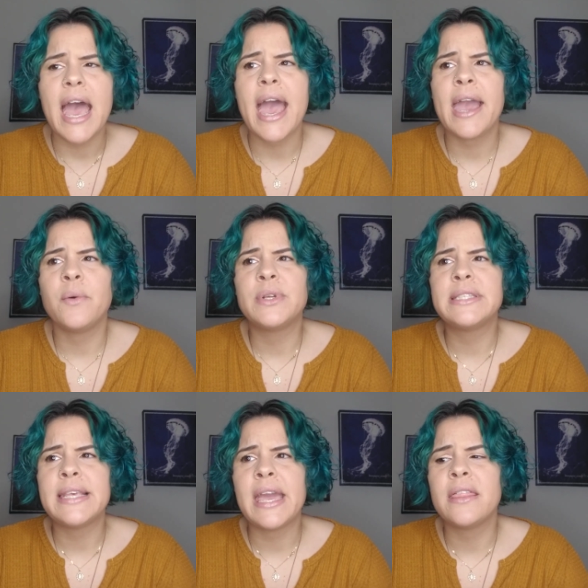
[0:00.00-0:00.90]
I would
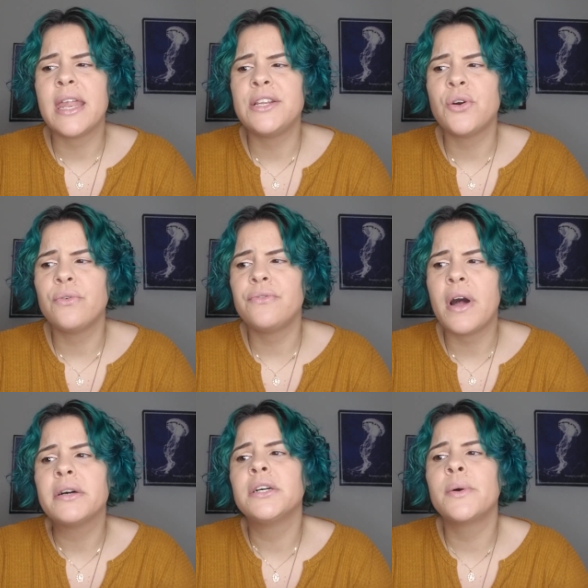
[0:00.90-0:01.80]
say that I don't
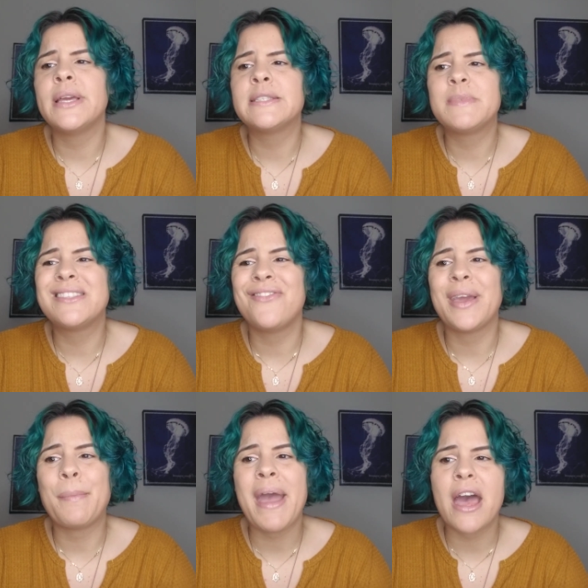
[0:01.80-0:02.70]
follow a
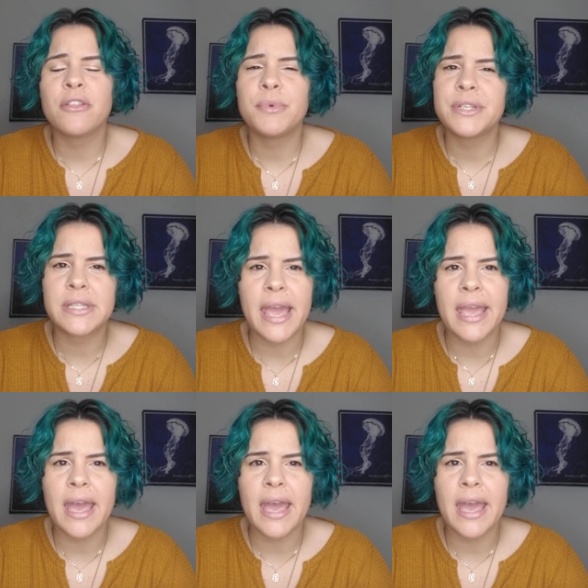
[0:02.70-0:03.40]
specific path per se.